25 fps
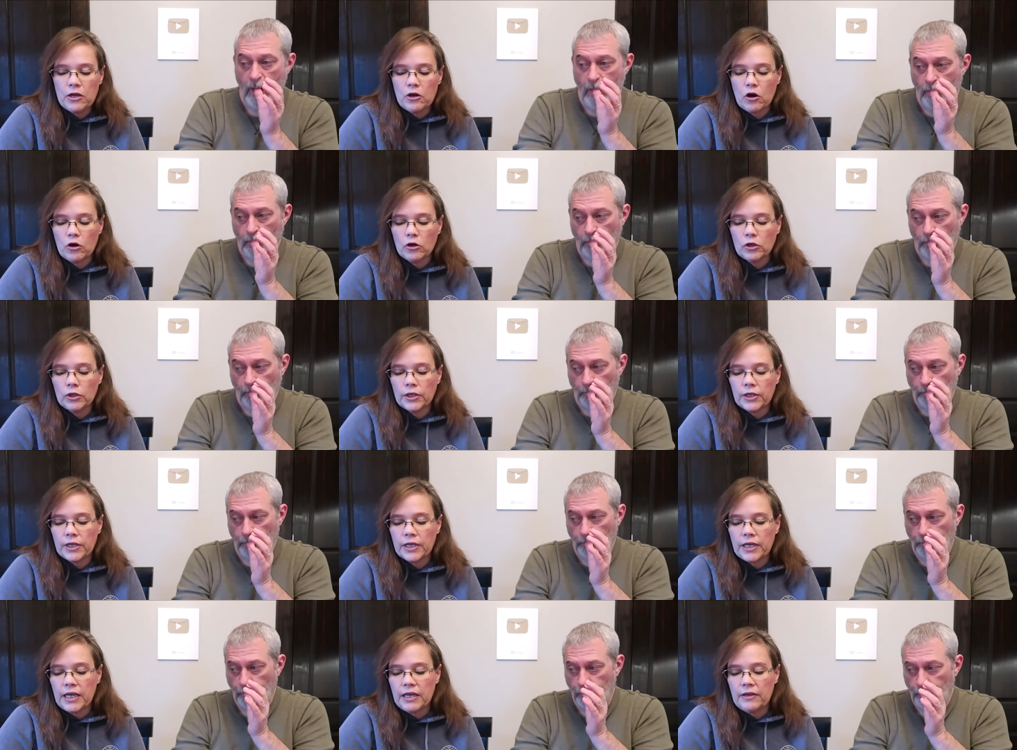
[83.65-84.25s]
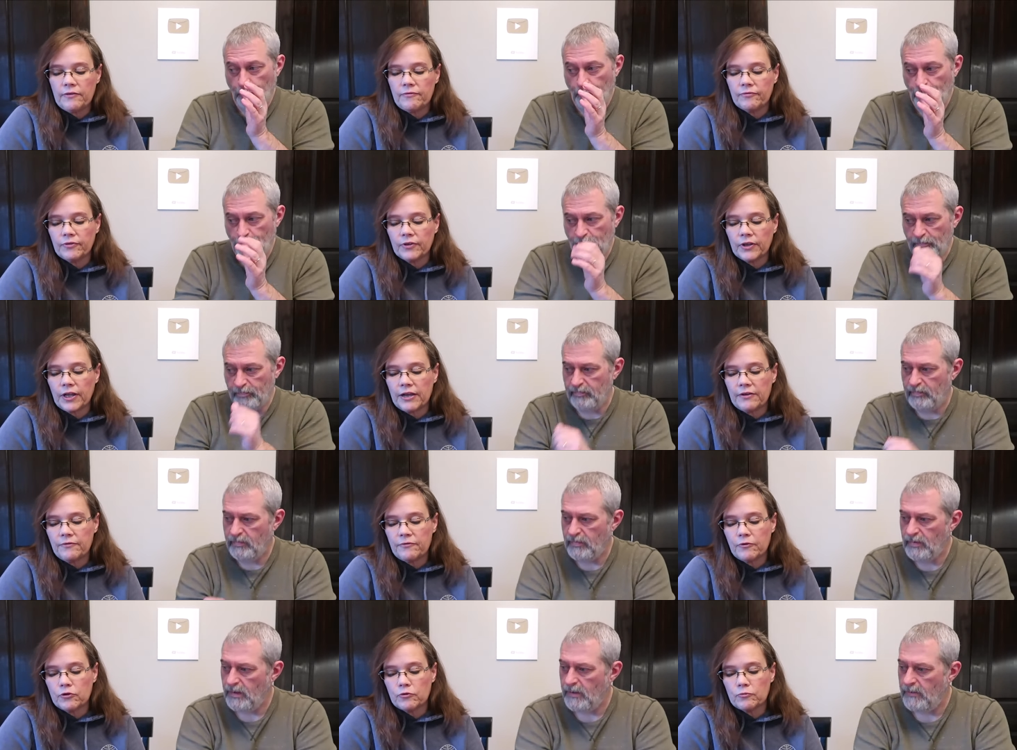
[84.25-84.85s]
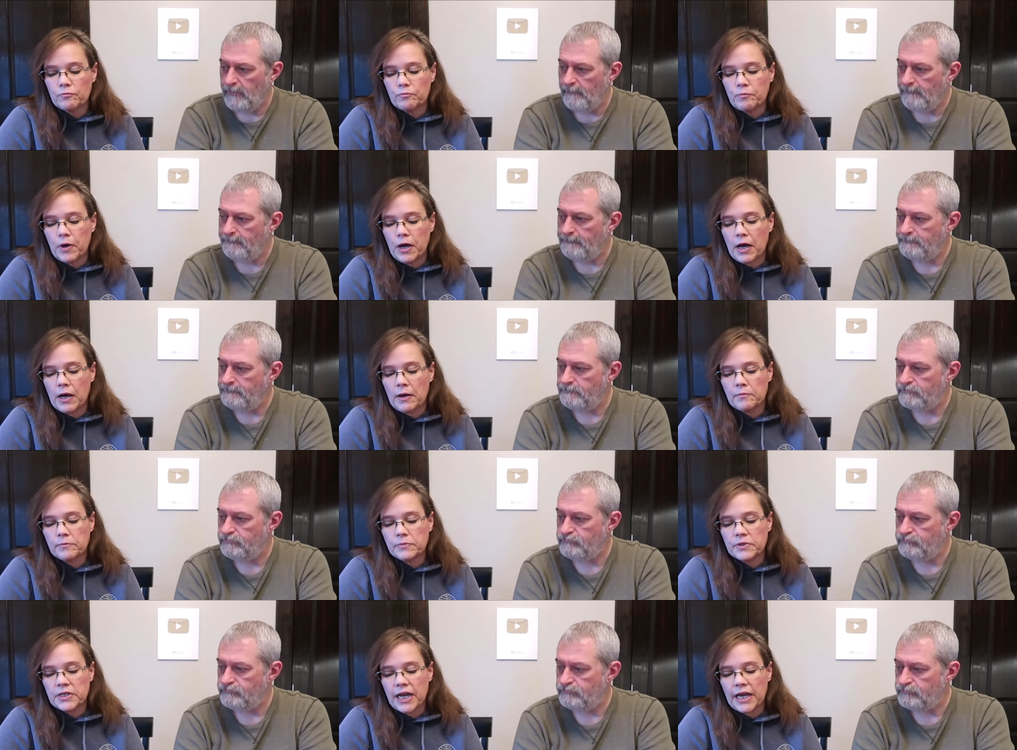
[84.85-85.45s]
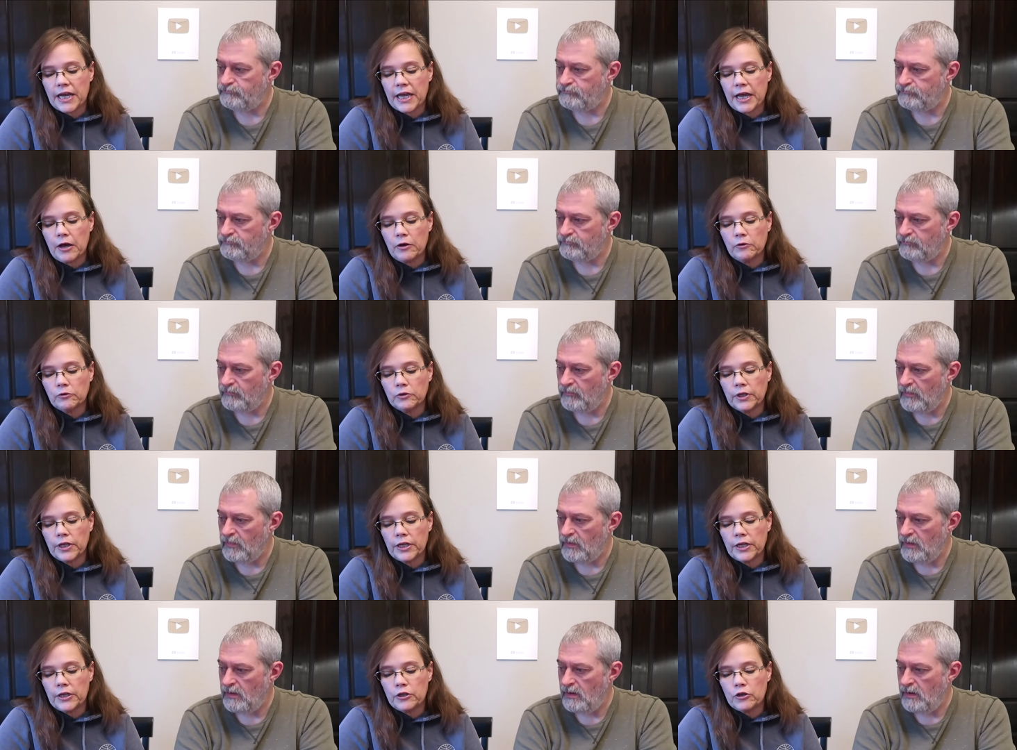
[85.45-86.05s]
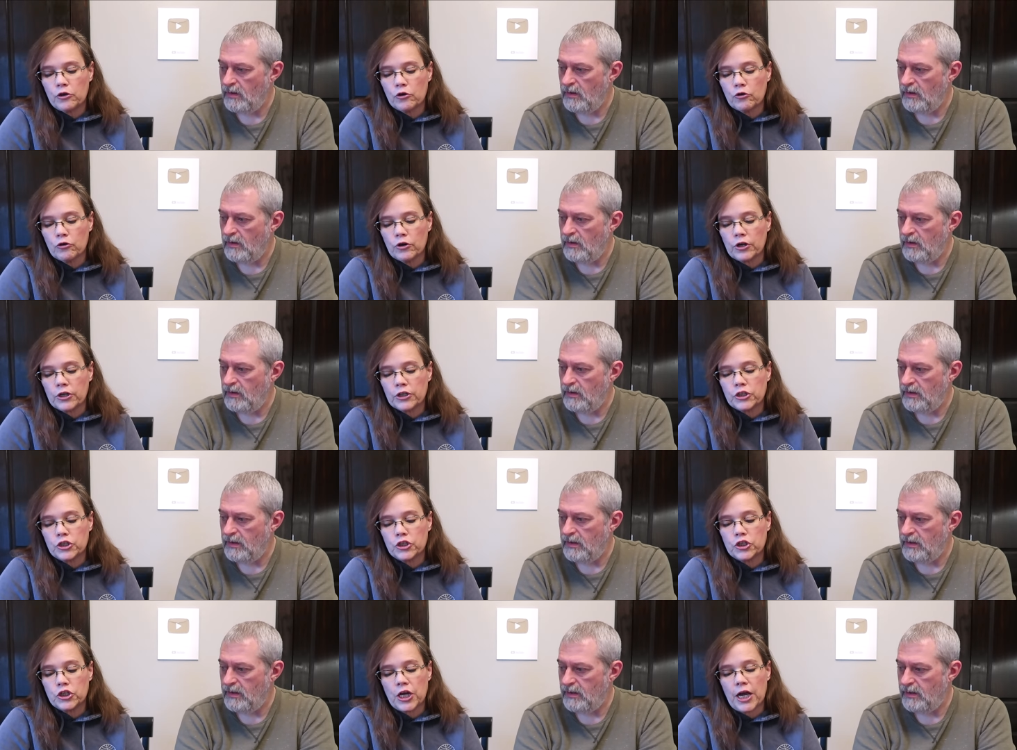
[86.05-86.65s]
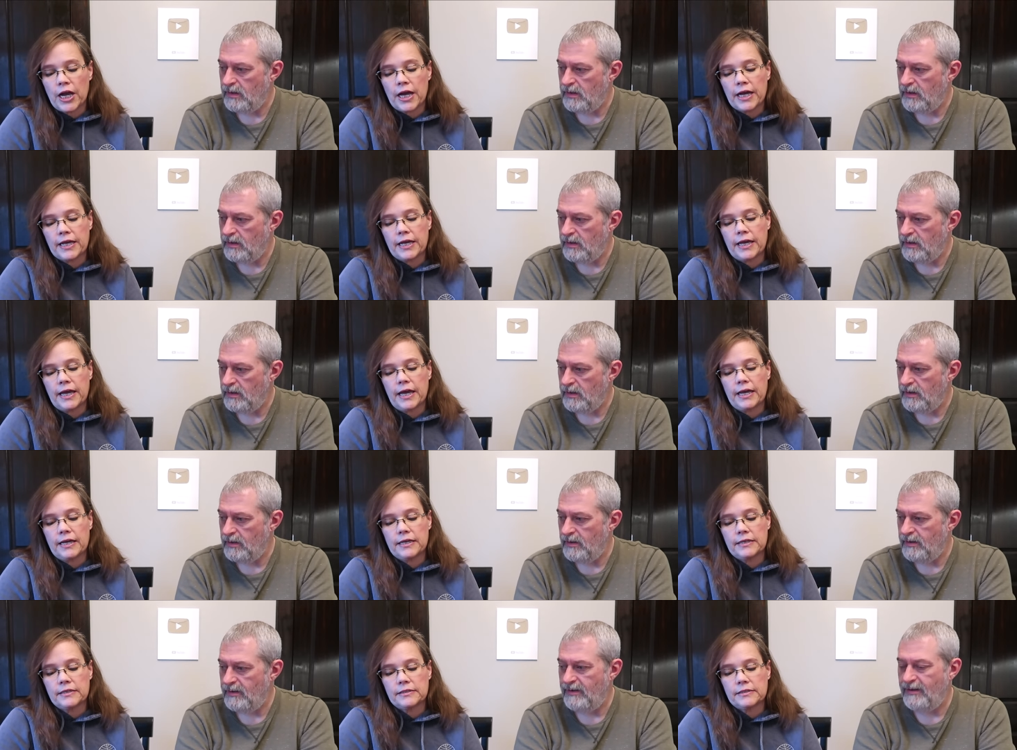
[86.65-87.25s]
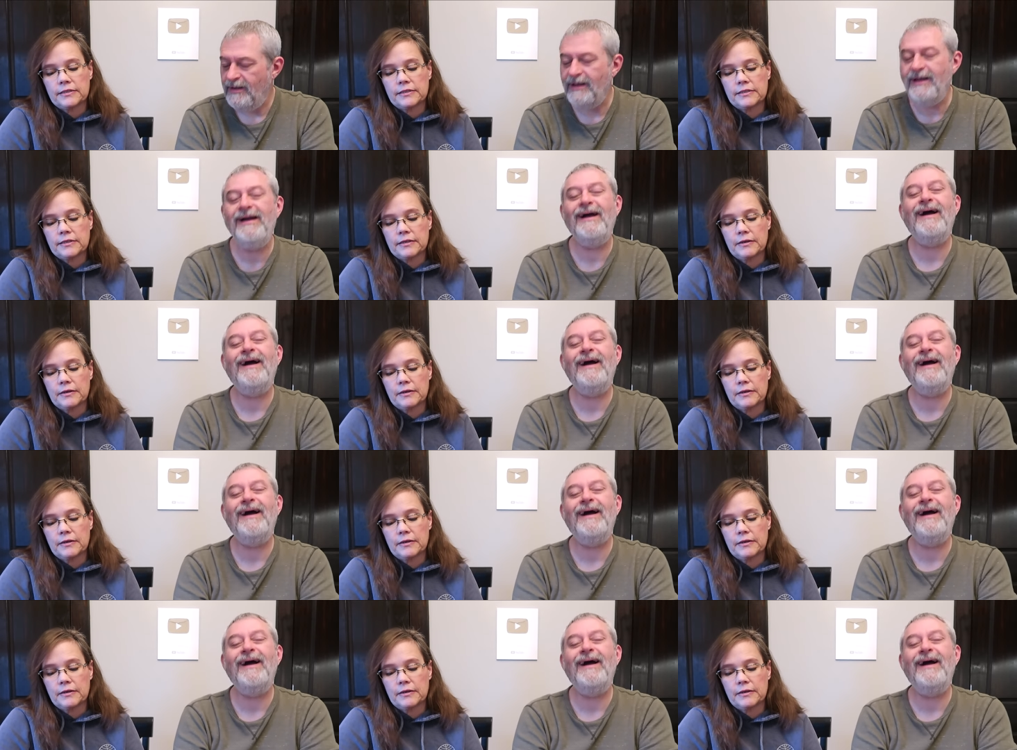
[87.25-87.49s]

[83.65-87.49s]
Speaker 1: garlicky, flavor bombed aioli, you're a jackass.